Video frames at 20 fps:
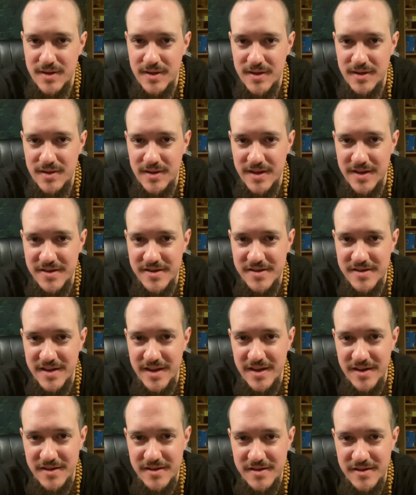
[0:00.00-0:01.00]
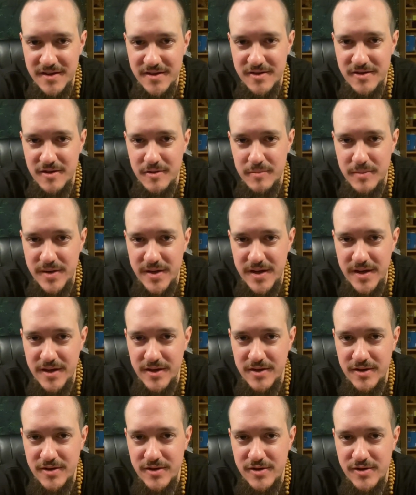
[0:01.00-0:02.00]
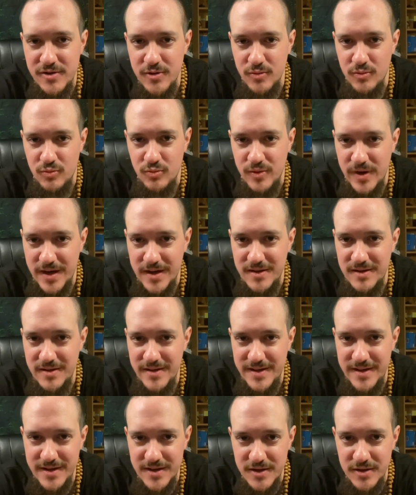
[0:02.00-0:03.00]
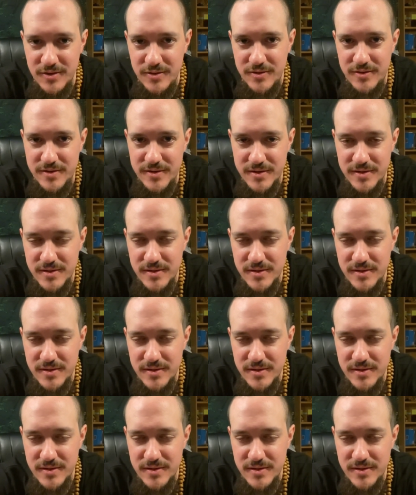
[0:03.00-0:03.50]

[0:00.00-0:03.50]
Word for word: unless innocents are being directly killed